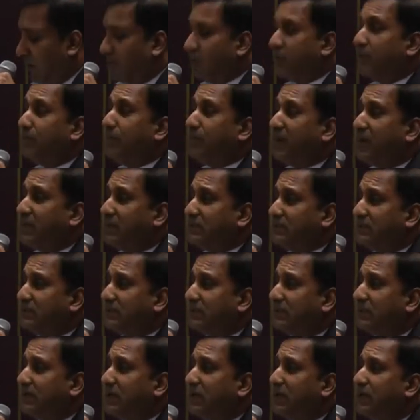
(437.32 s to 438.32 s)
on the
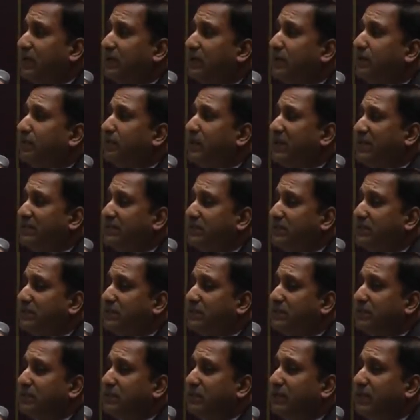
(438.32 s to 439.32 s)
past, the
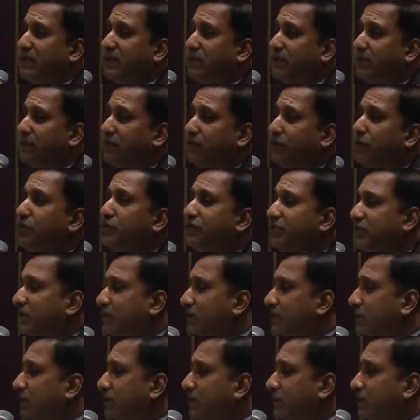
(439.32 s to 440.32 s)
present, and the future,
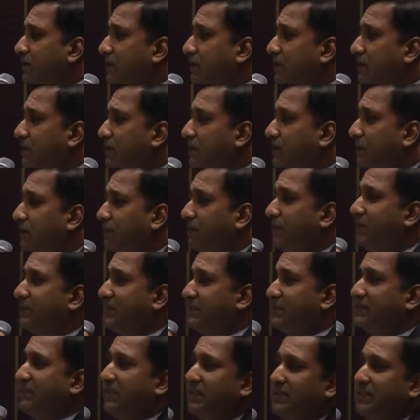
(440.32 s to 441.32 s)
which